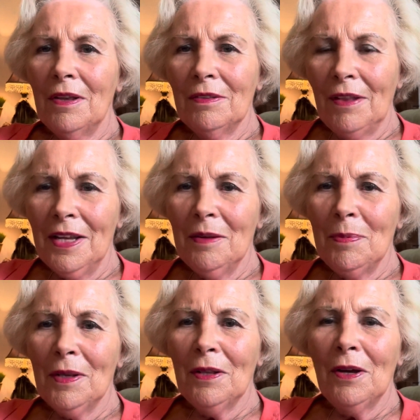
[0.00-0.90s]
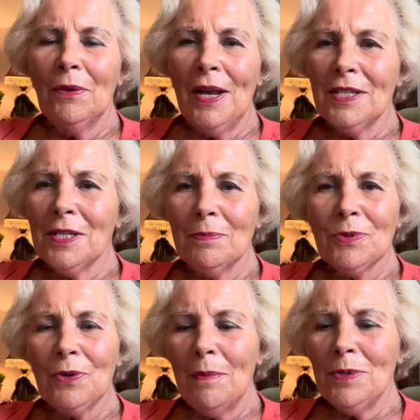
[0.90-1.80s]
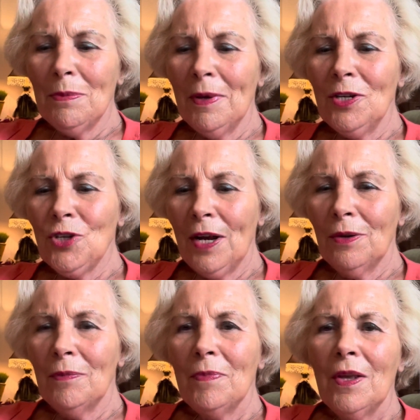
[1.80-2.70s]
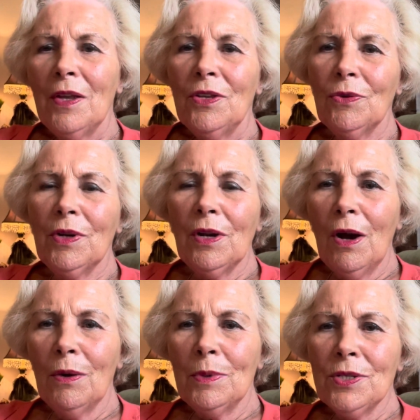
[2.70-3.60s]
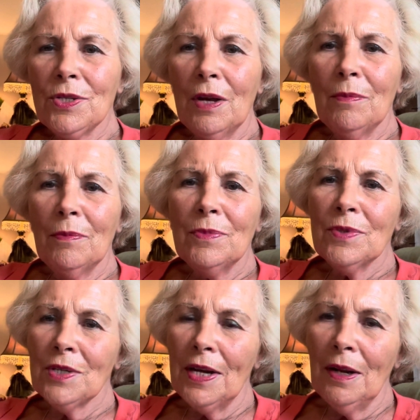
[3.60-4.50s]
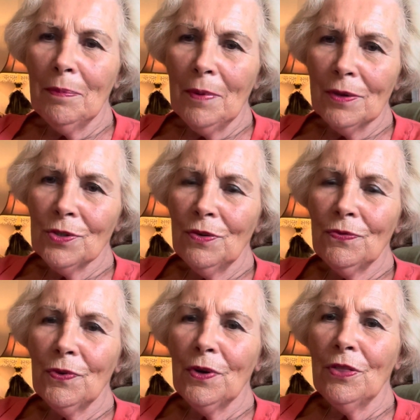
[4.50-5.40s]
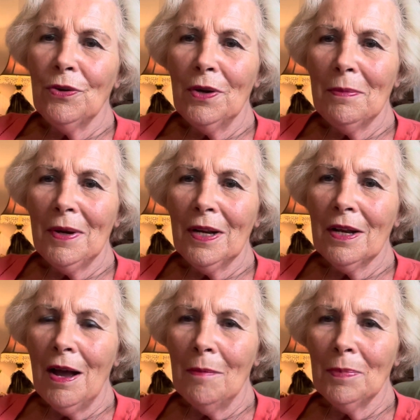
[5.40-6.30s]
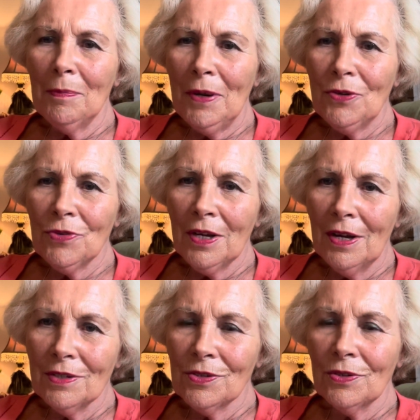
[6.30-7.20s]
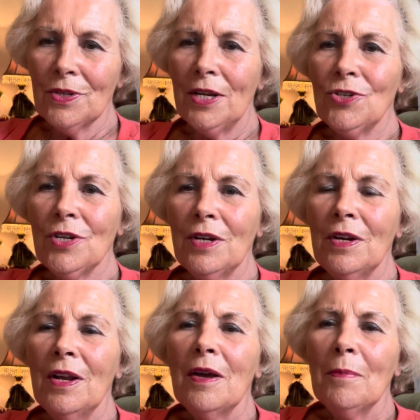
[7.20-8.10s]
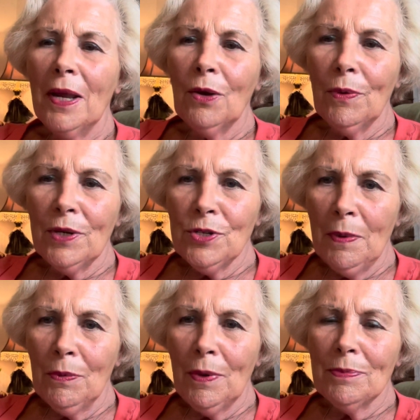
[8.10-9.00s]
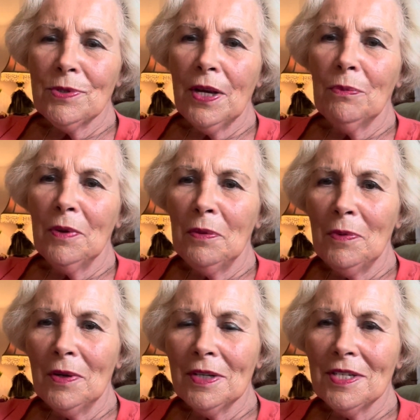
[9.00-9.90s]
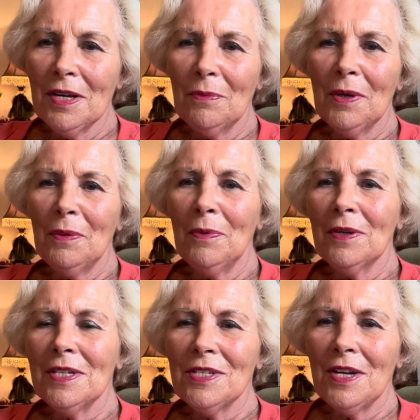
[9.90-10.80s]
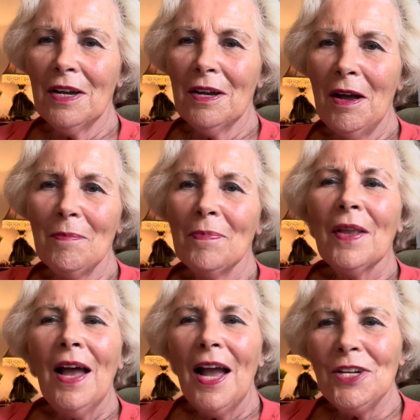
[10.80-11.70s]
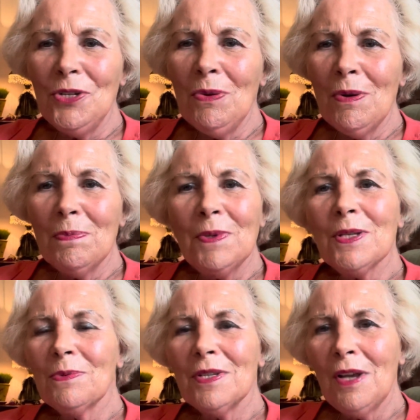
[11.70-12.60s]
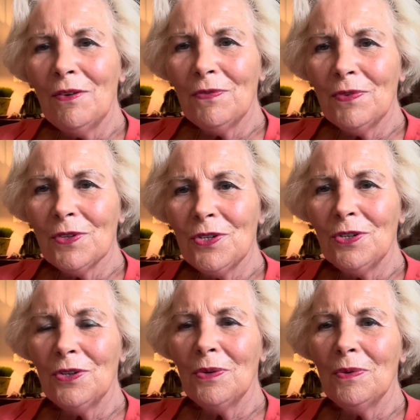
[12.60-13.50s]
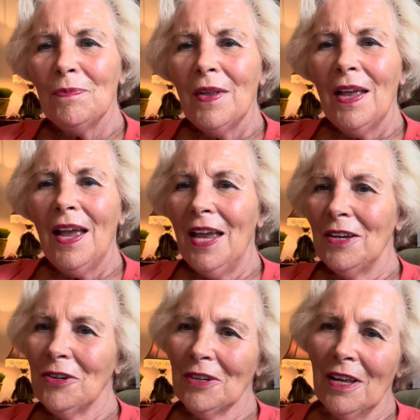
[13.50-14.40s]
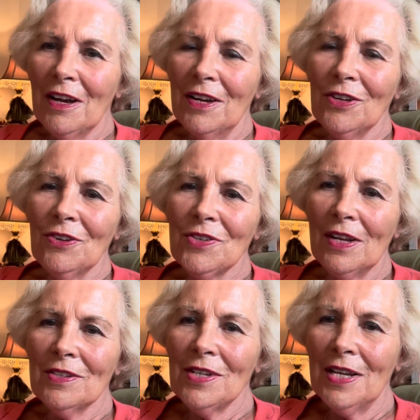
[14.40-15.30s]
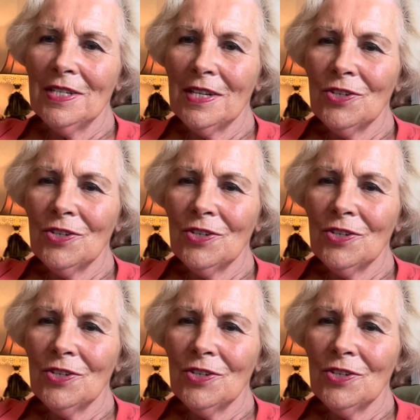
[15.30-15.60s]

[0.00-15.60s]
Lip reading: like below, and subscribe to my channel. You can always sign up also for a 30-minute complimentary consultation by going to my website, ritawilkins@ritawilkins.com. I do hope this was helpful to you, and good luck on your downsizing